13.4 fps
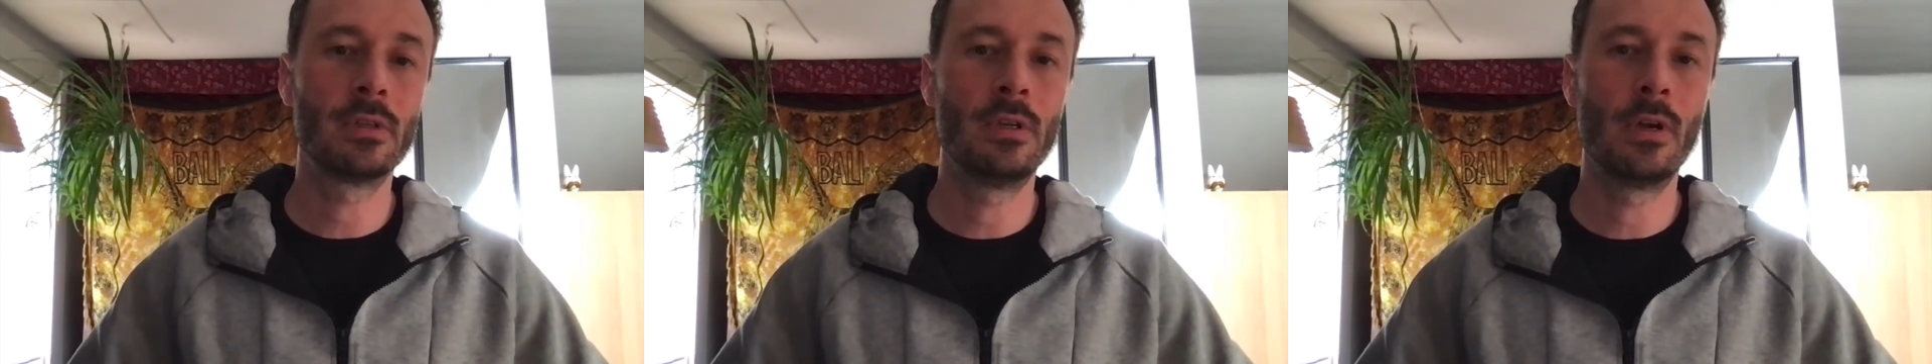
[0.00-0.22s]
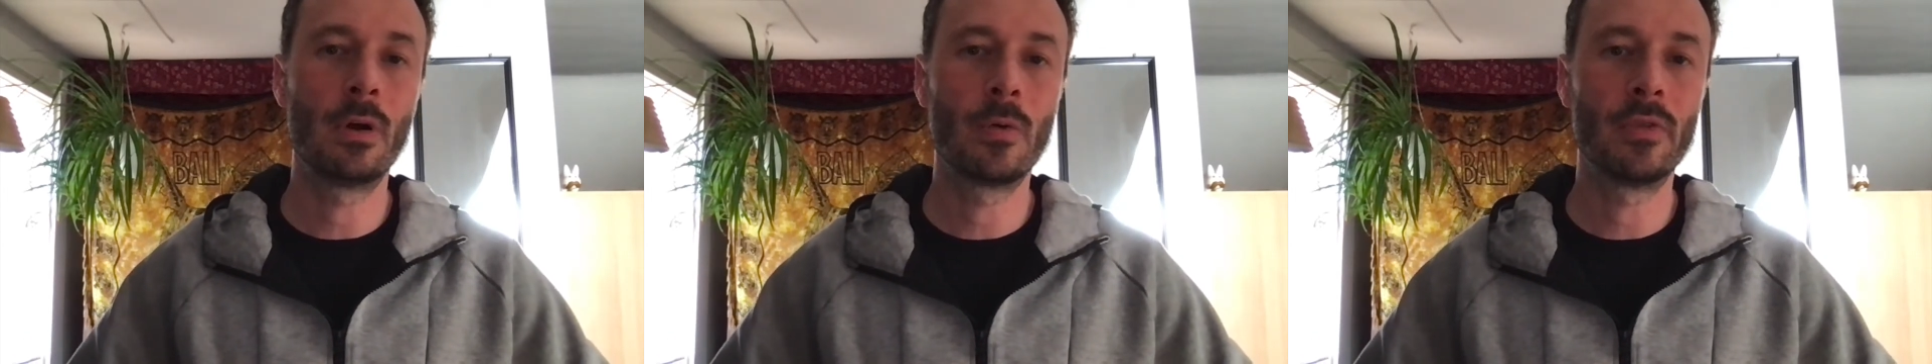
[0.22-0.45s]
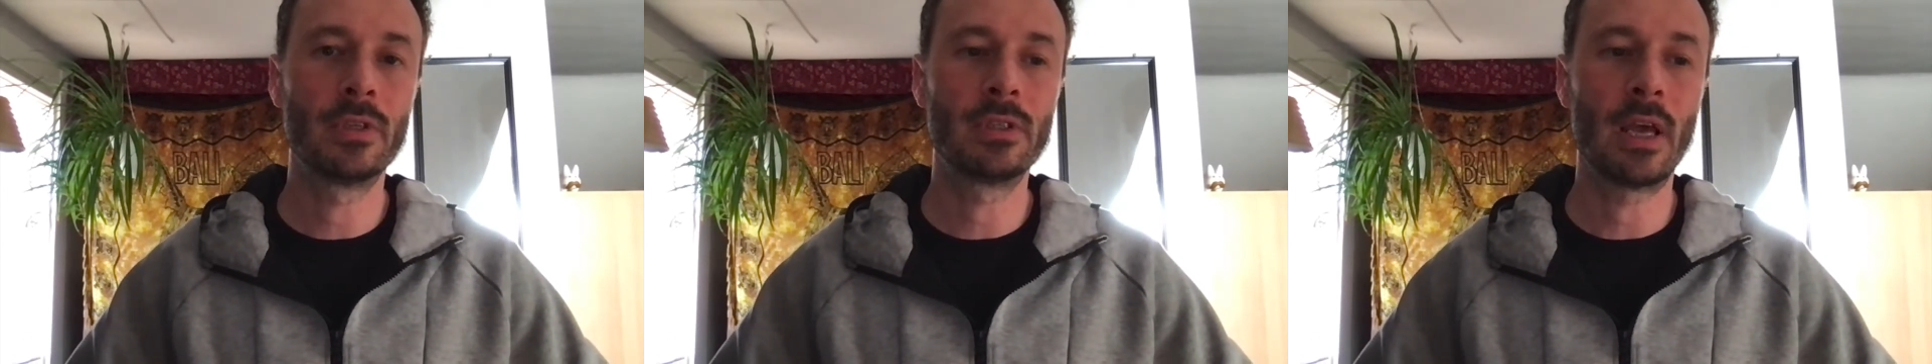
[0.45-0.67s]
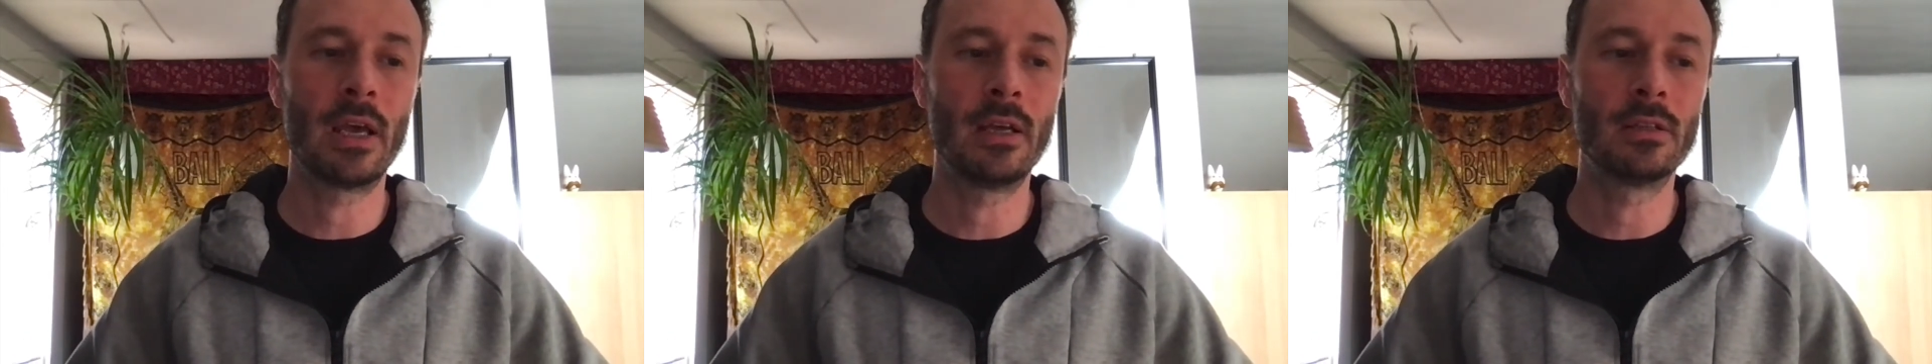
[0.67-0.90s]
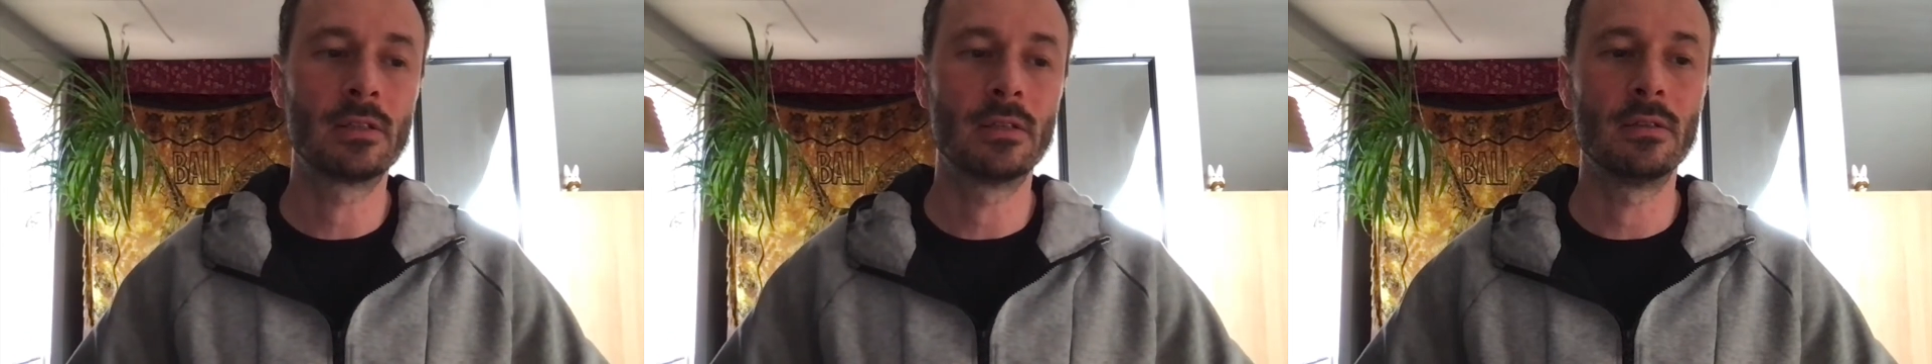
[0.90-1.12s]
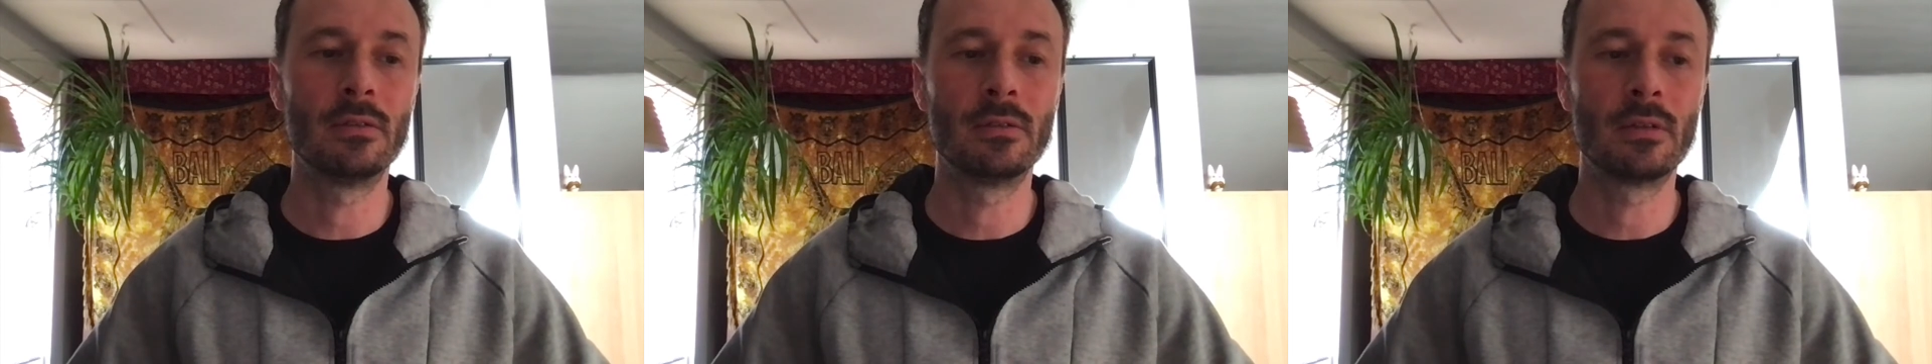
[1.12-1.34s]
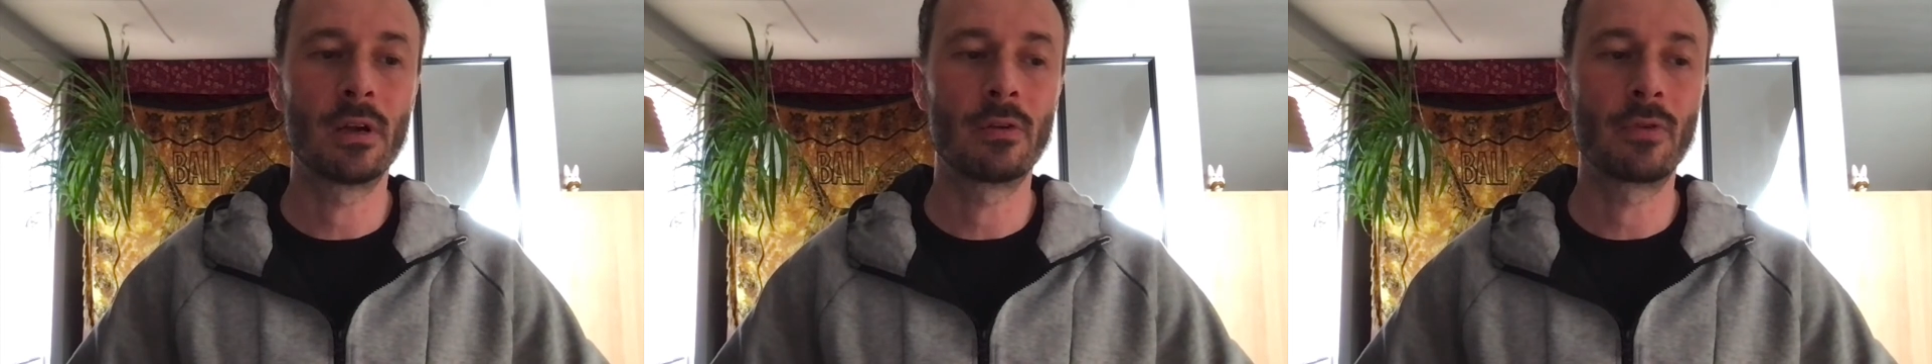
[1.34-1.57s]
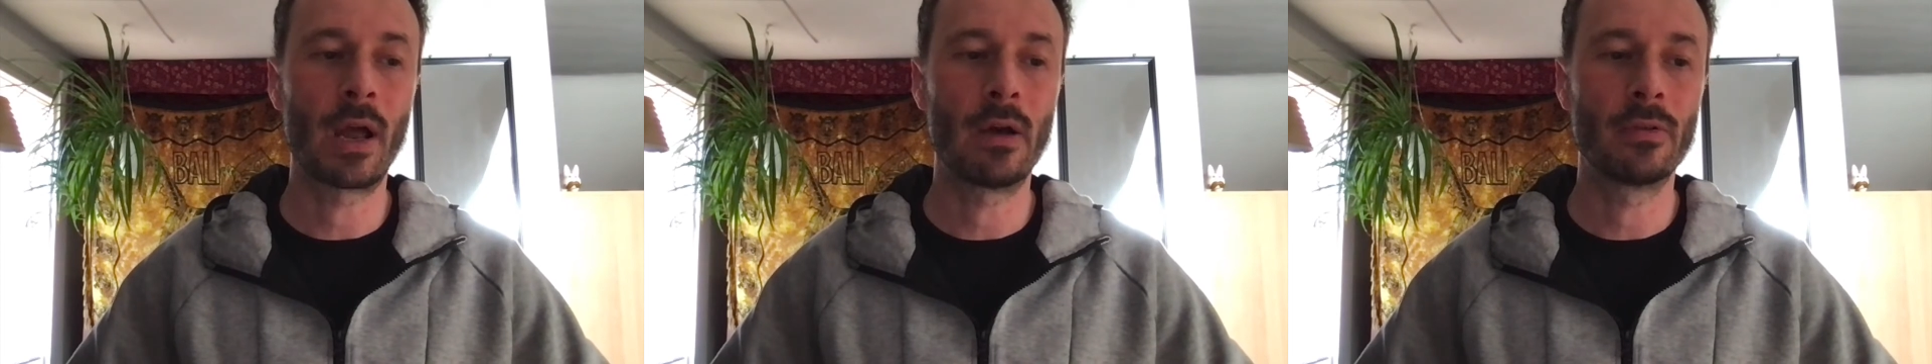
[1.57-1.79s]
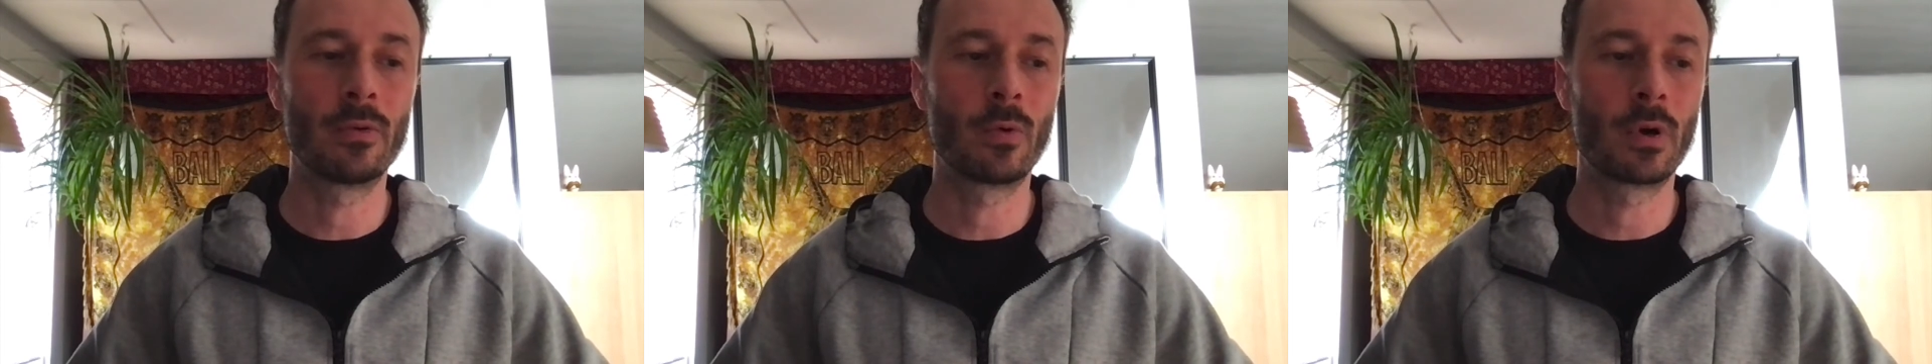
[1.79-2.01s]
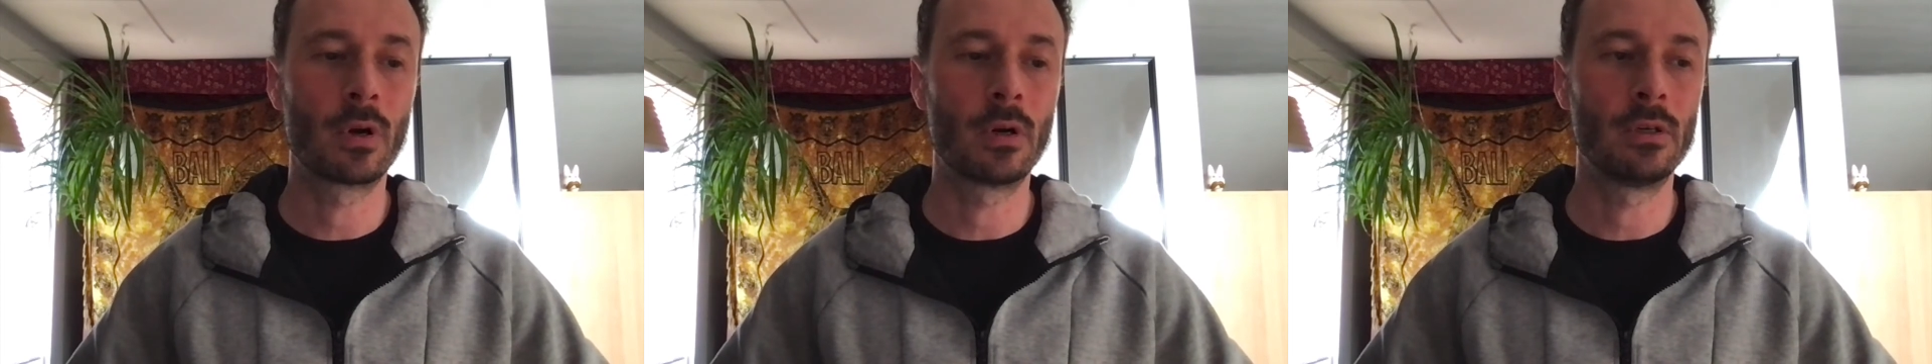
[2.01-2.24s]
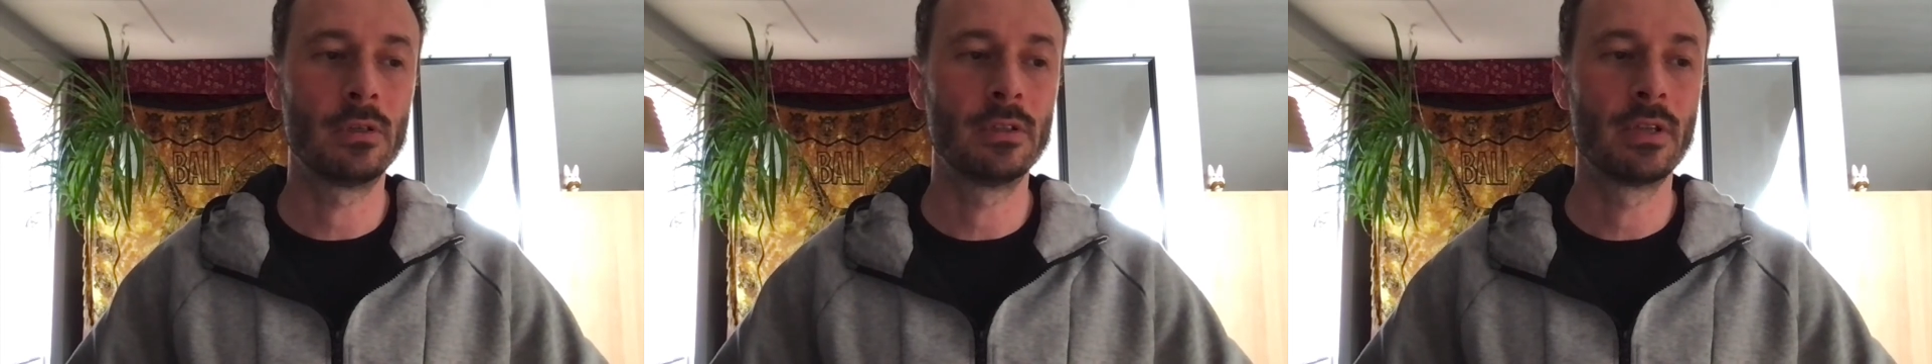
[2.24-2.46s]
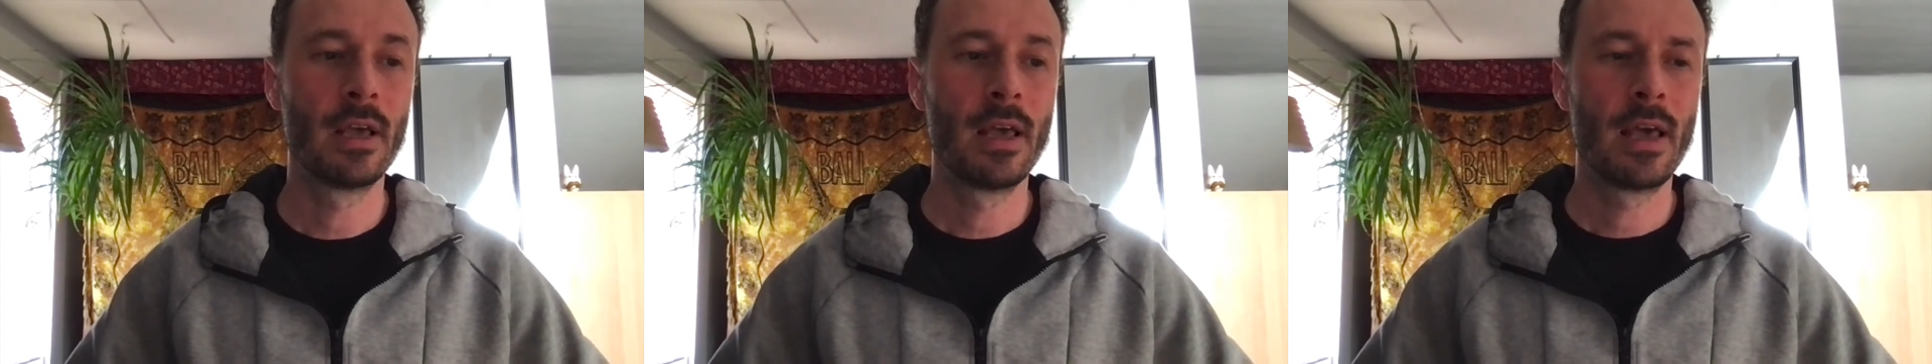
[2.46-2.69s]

in the States and around the world.